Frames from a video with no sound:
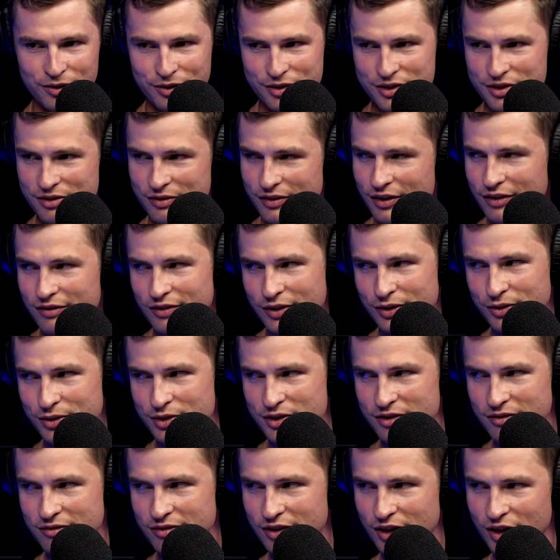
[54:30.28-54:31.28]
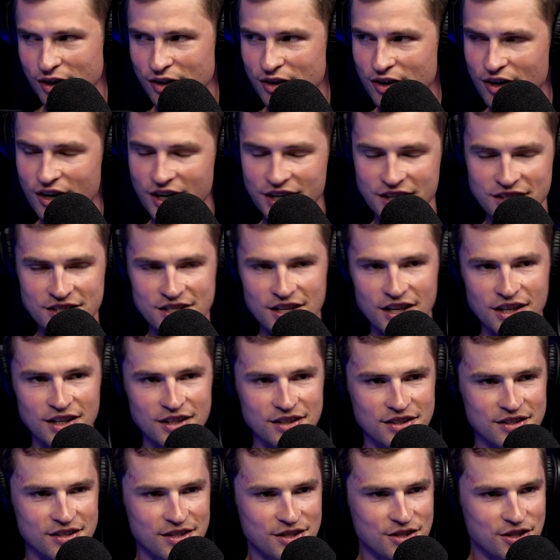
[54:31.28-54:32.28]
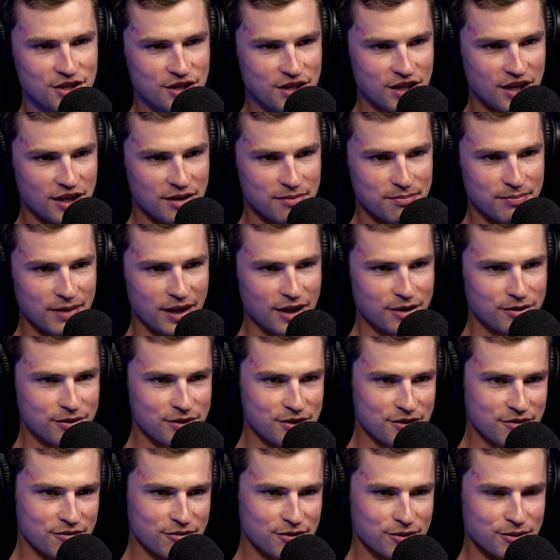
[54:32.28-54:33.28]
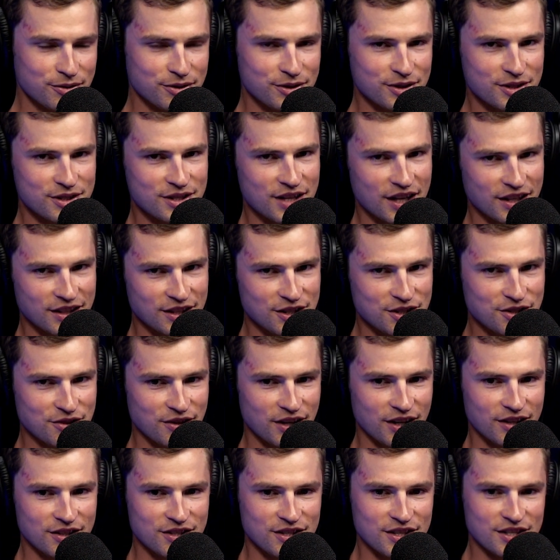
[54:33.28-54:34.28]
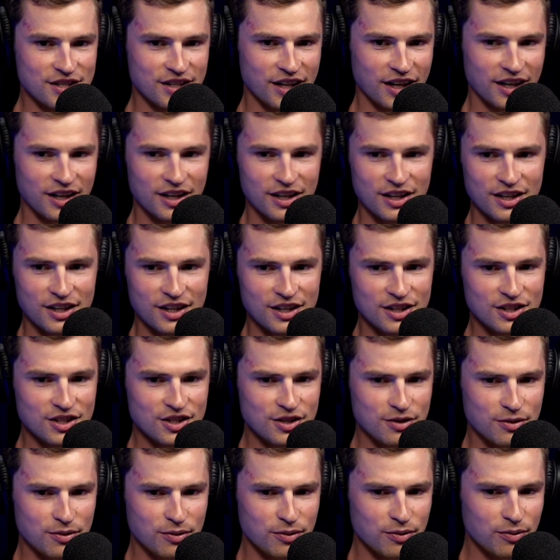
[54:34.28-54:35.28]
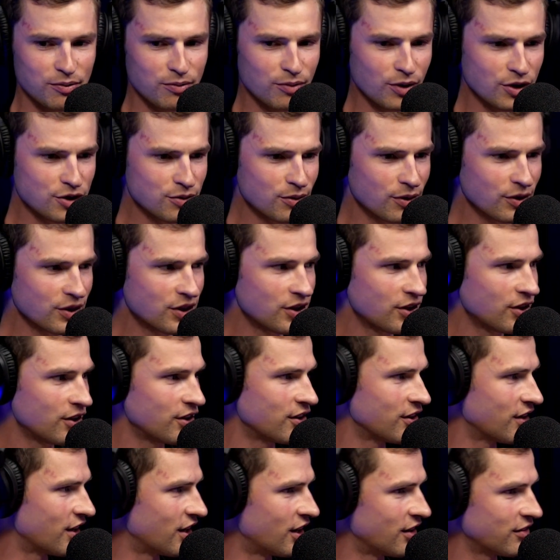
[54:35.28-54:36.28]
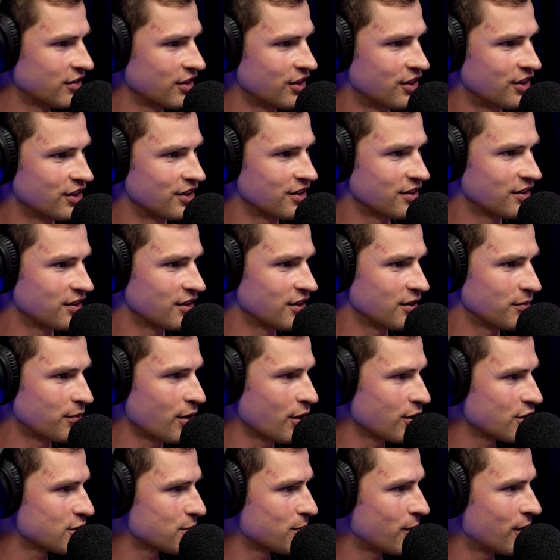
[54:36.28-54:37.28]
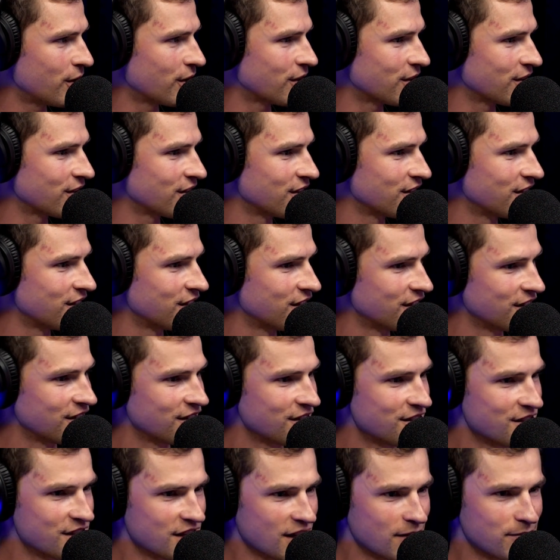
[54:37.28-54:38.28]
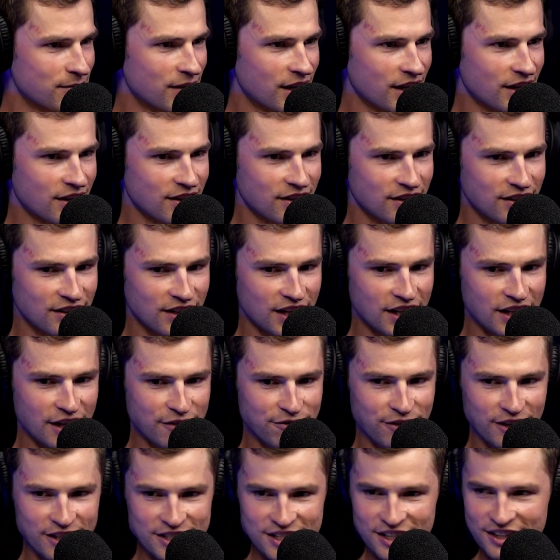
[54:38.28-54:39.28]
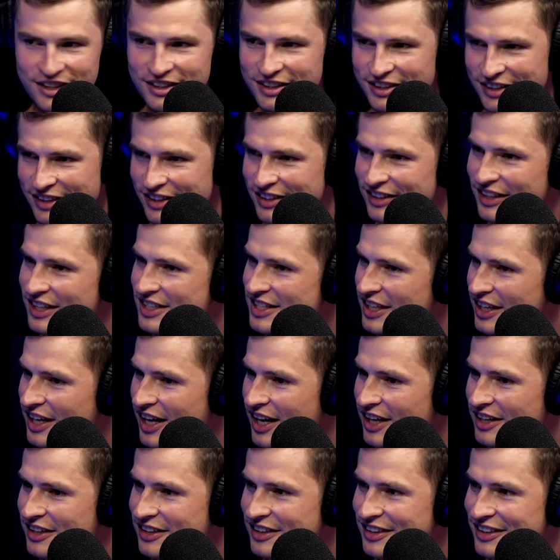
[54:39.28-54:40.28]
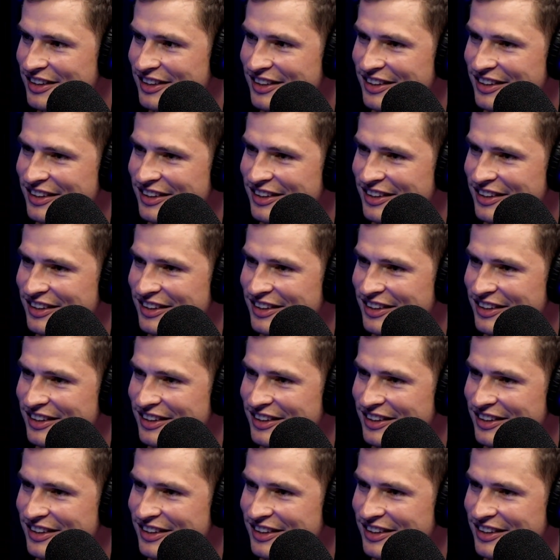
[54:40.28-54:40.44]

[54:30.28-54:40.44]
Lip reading: Over the course of 90 seconds as she's come backwards and forwards down this trail, and she's like, what's wrong with you? And I've gone, broken spoke. She's come back. Can they fix it? Yes, they can.